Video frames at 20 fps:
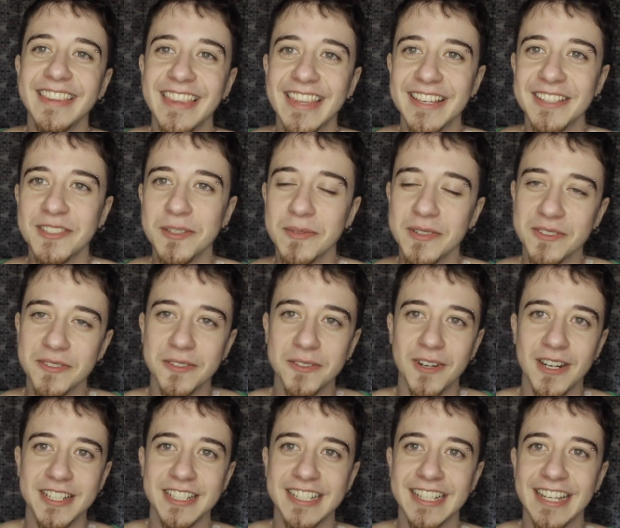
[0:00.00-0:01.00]
Thanks so much for
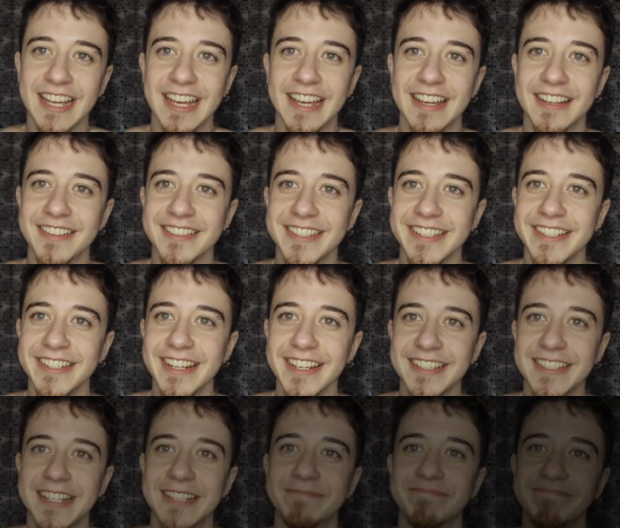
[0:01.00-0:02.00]
watching, and I'll see you
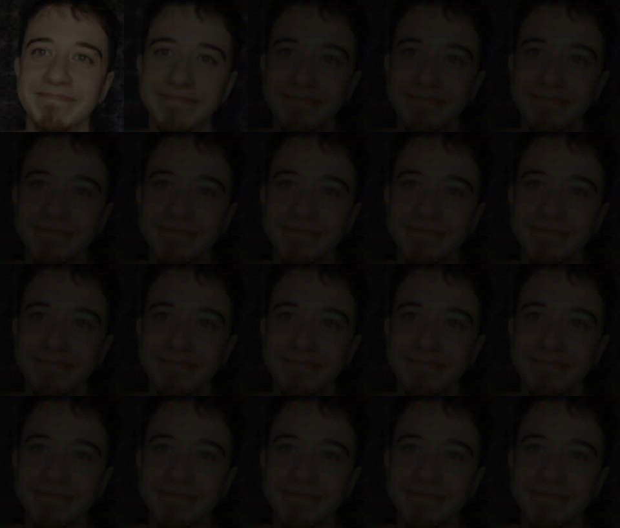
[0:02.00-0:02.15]
next time.